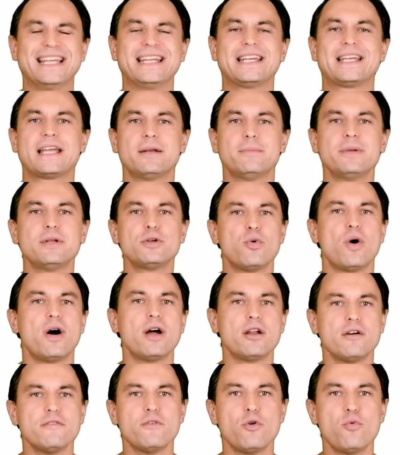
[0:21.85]
it can be
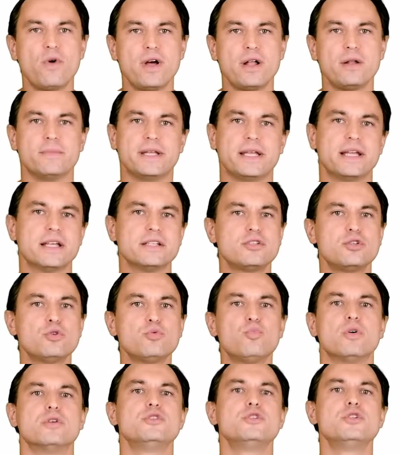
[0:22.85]
quite overwhelming as to
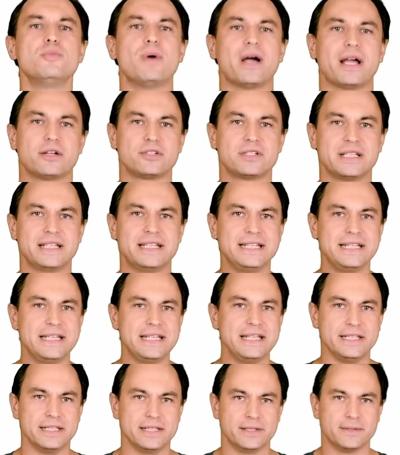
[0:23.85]
what you actually
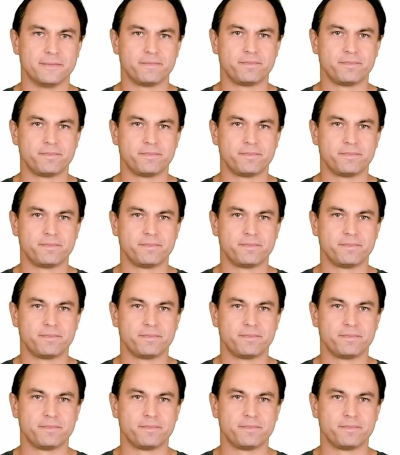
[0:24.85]
need.